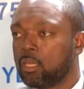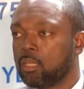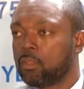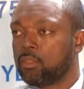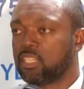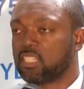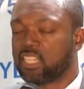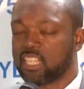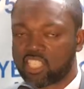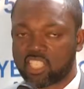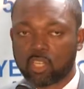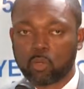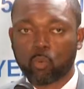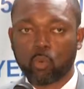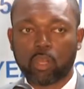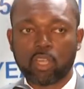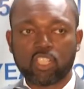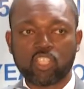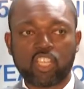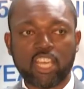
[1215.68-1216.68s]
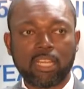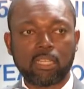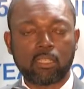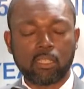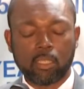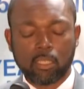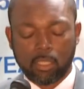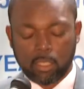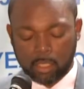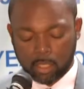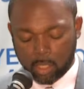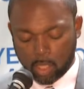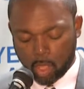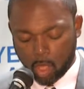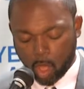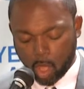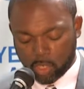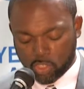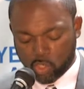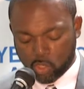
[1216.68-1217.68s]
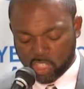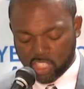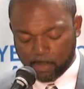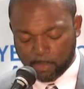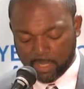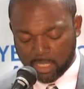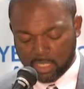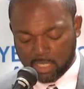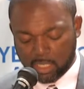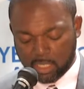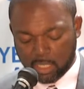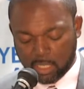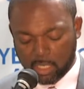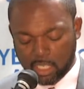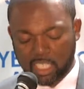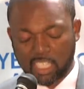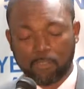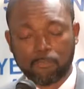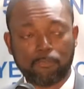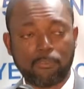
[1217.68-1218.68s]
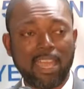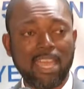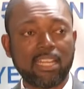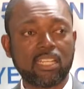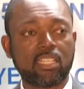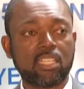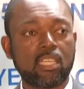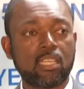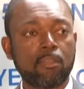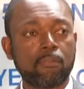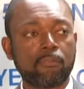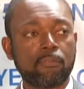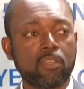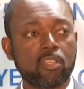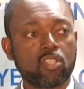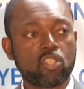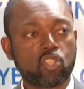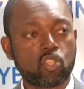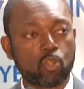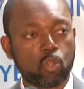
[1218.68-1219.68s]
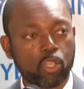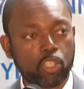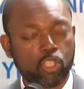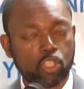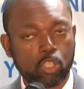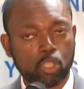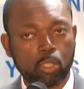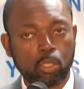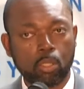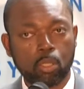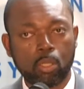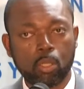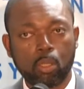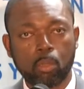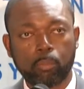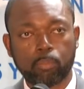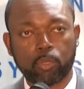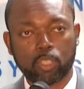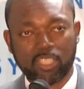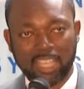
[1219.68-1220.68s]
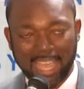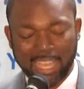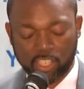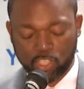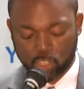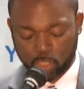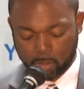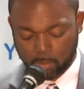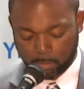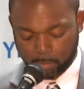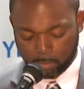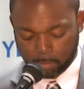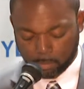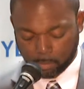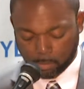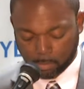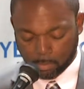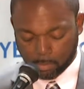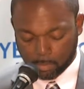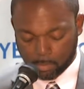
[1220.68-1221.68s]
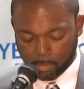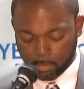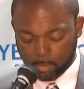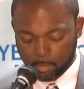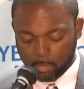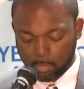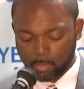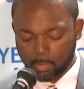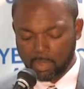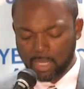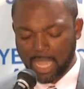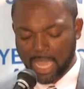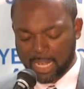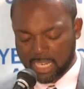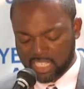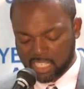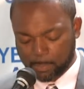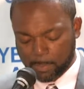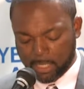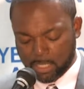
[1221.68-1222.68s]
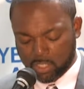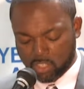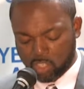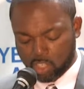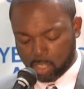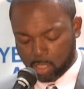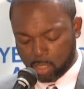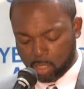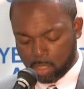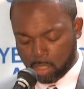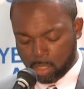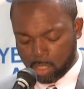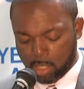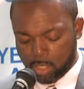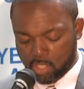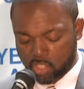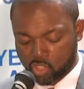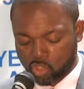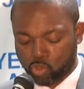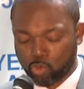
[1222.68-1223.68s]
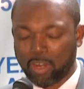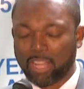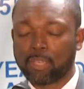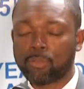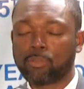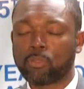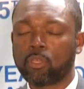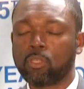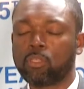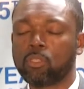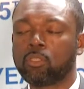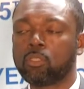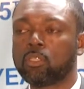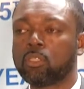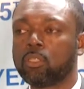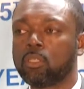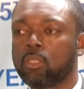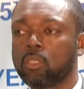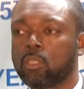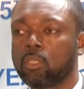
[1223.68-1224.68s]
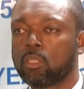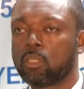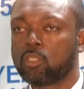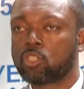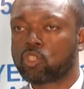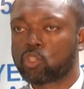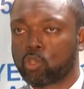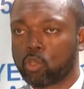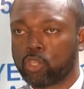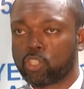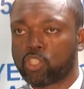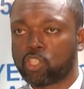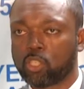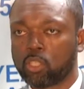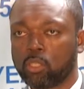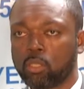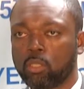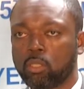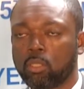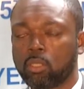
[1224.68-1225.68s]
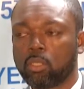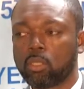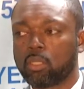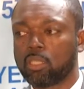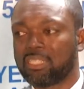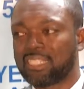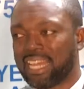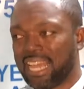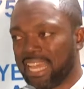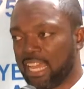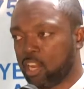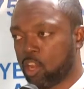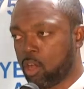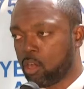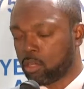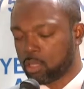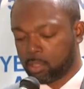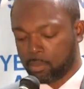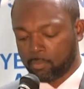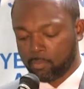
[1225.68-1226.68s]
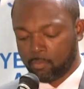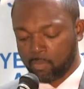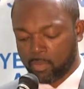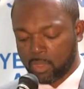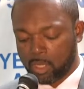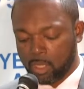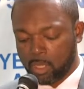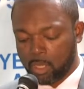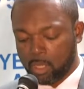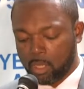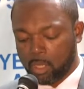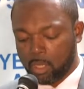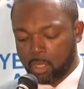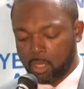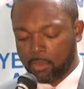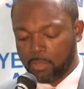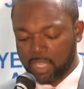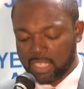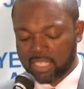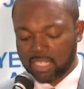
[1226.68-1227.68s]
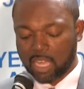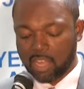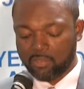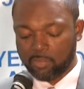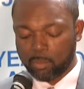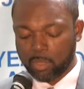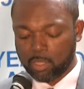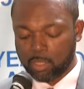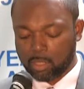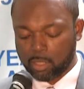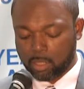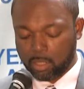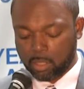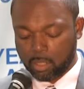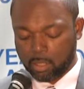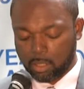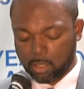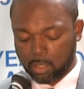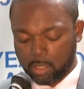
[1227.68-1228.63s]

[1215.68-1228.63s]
The decent work agenda also speaks to effective social protection, and it speaks to strengthened social dialogue. This government